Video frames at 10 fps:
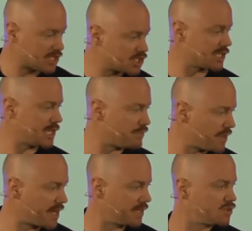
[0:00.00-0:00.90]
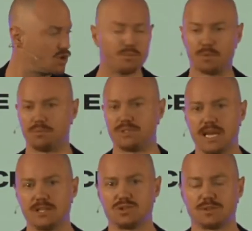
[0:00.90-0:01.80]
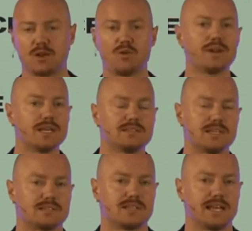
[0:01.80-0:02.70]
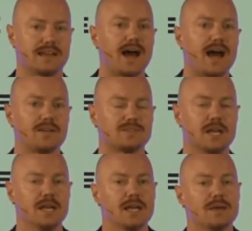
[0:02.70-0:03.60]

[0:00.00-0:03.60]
the sleeping and dormant potential that already exists in their lives.